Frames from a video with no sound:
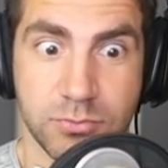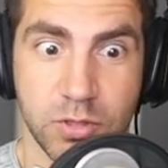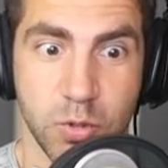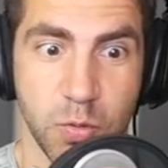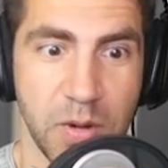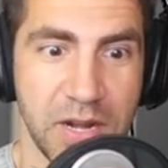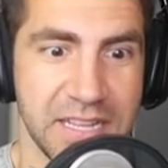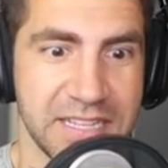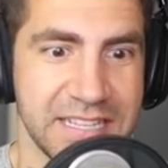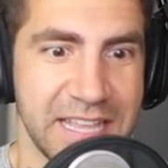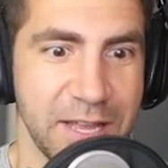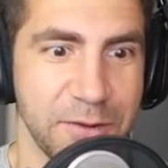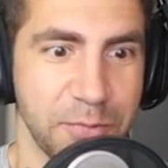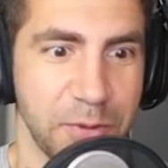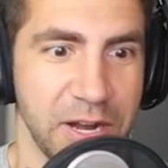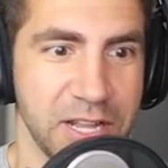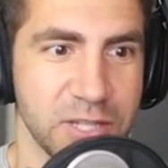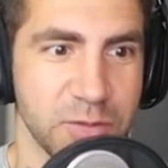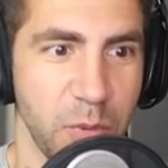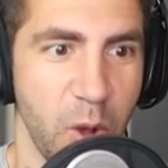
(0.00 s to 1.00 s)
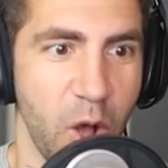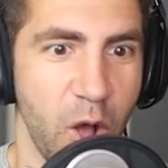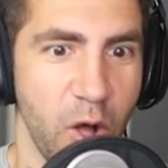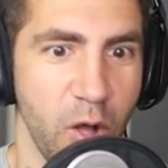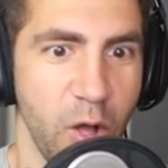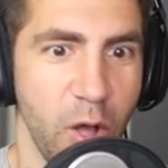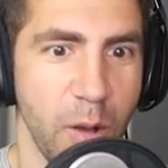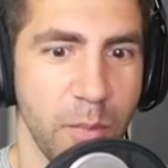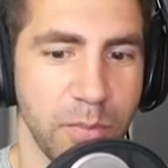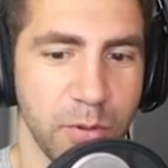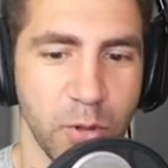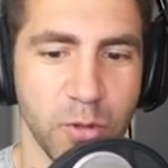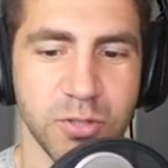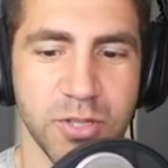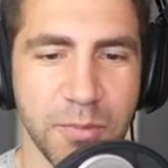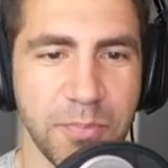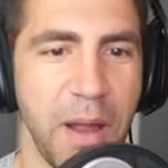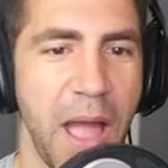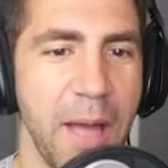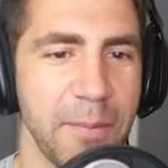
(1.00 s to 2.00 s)
Swindon's getting pretty small. Balloons
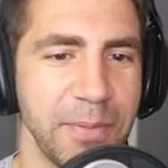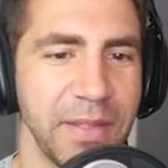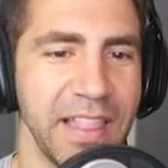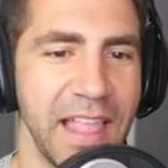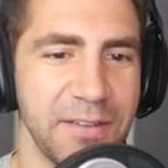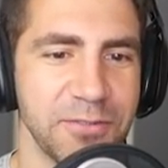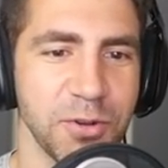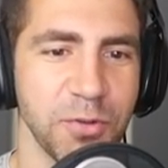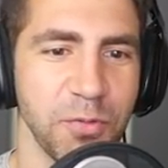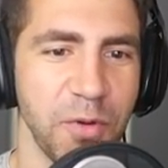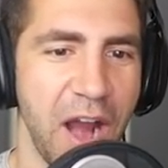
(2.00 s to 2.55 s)
are popping left and